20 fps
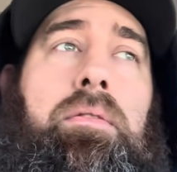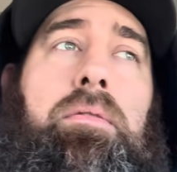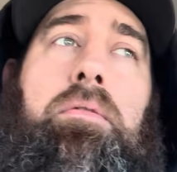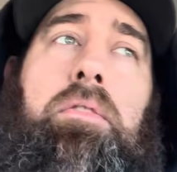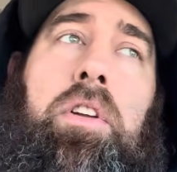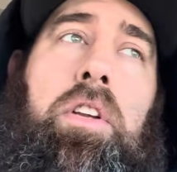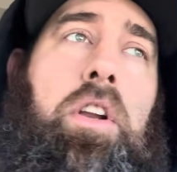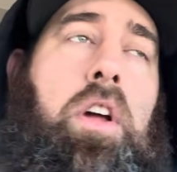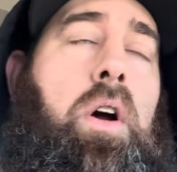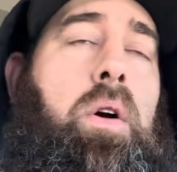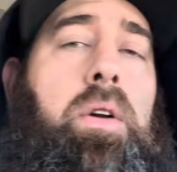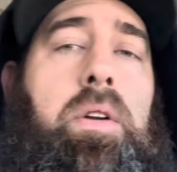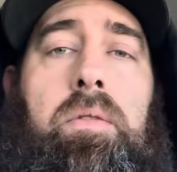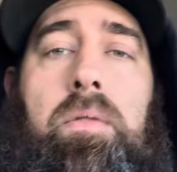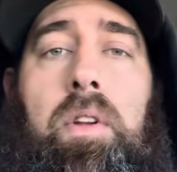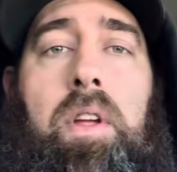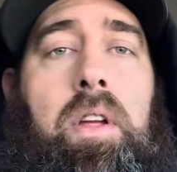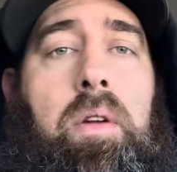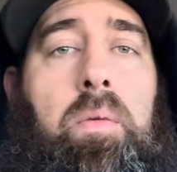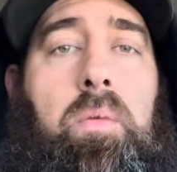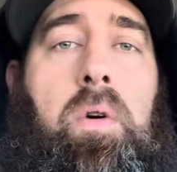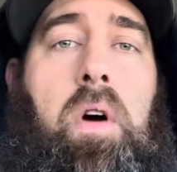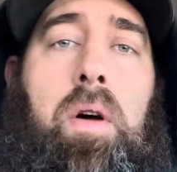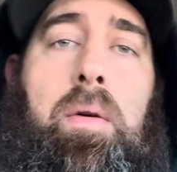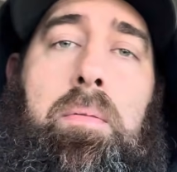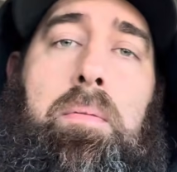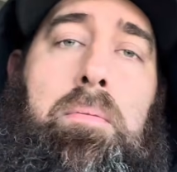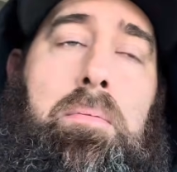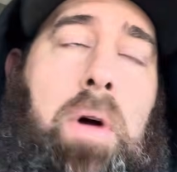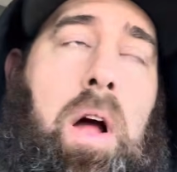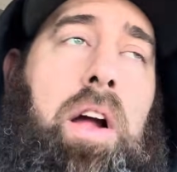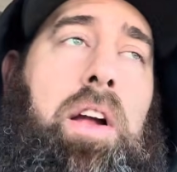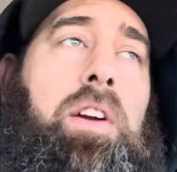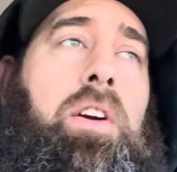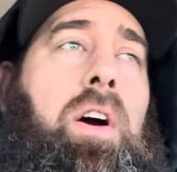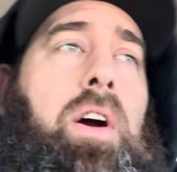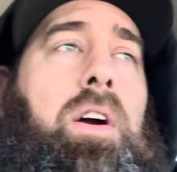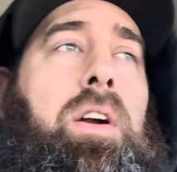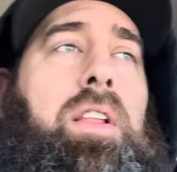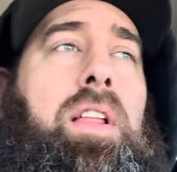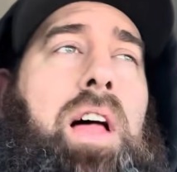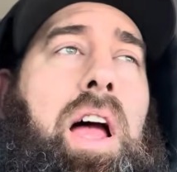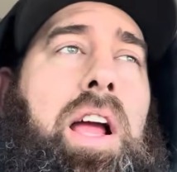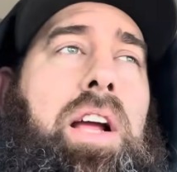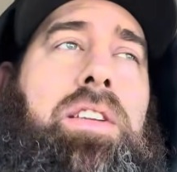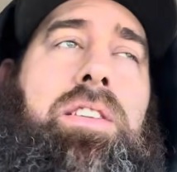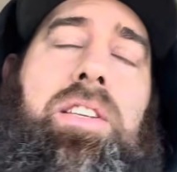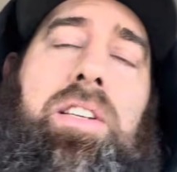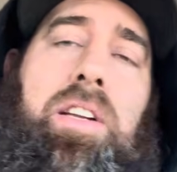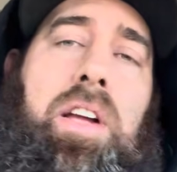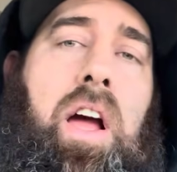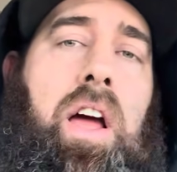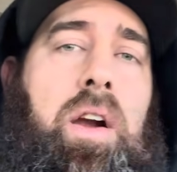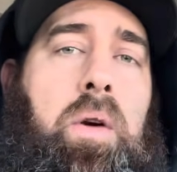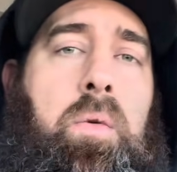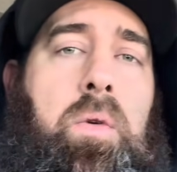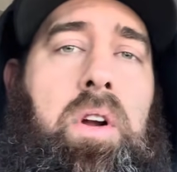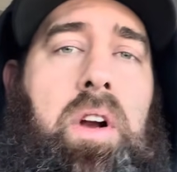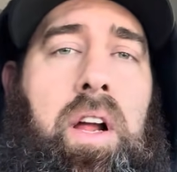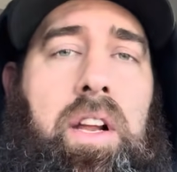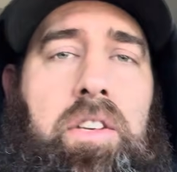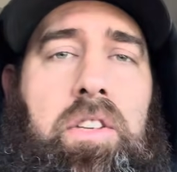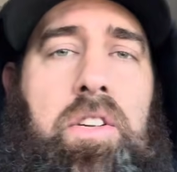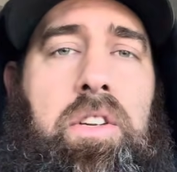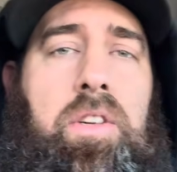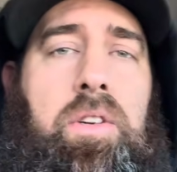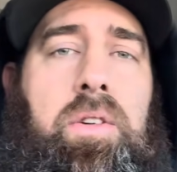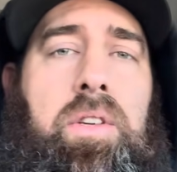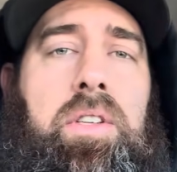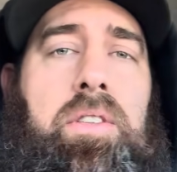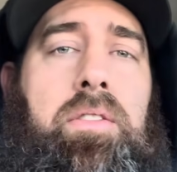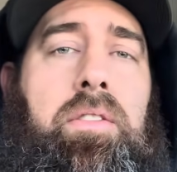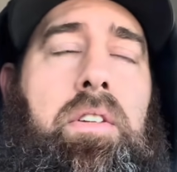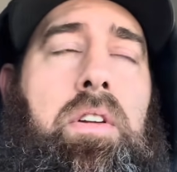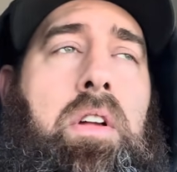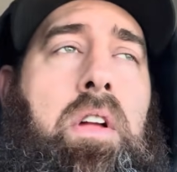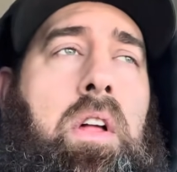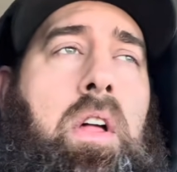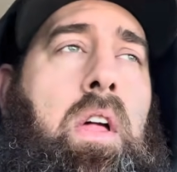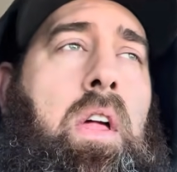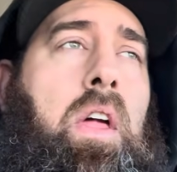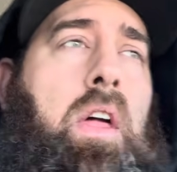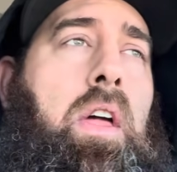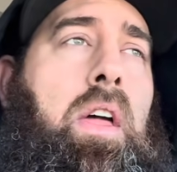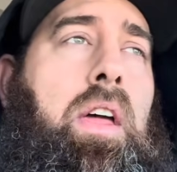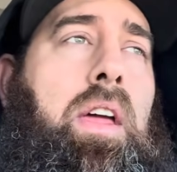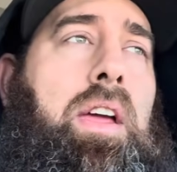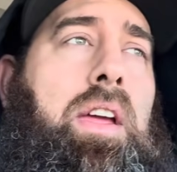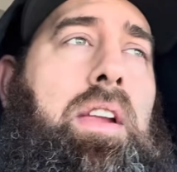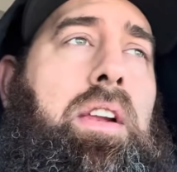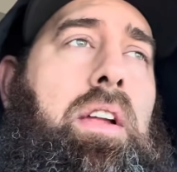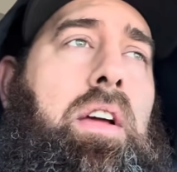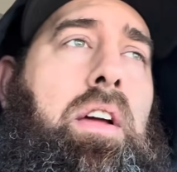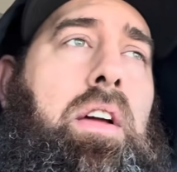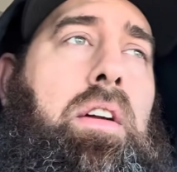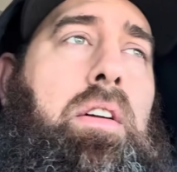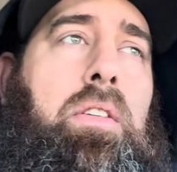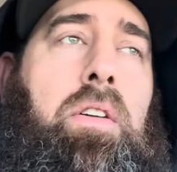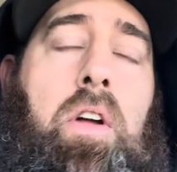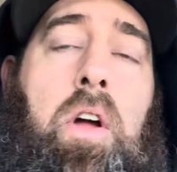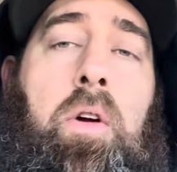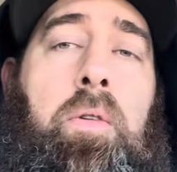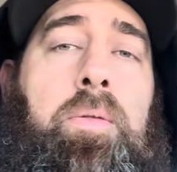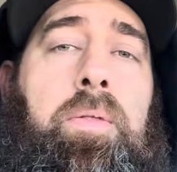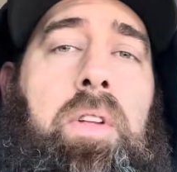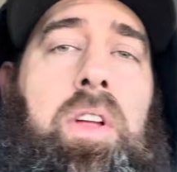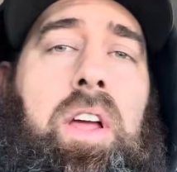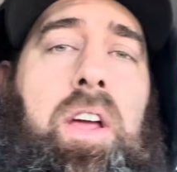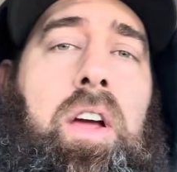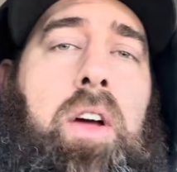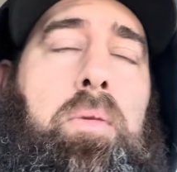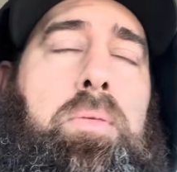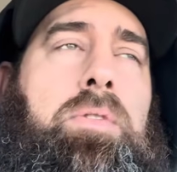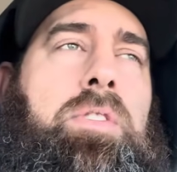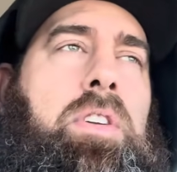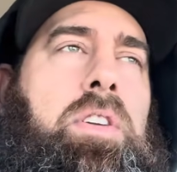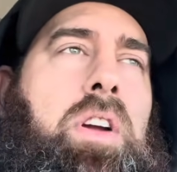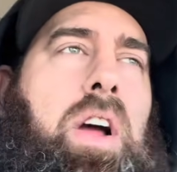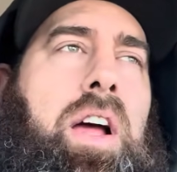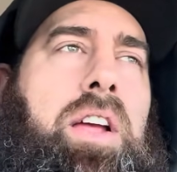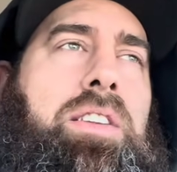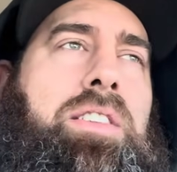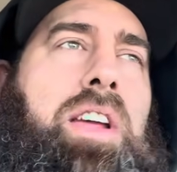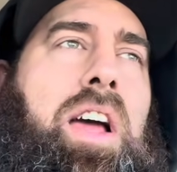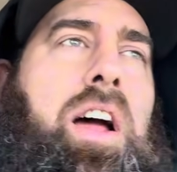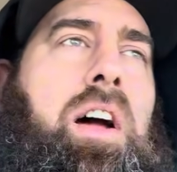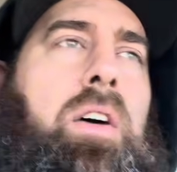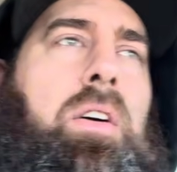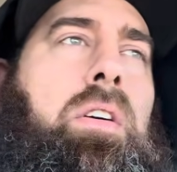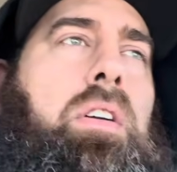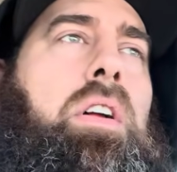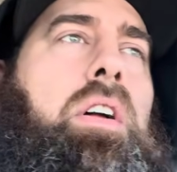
you know, and what my car likes and kind of what I do, and hopefully it helps you guys out.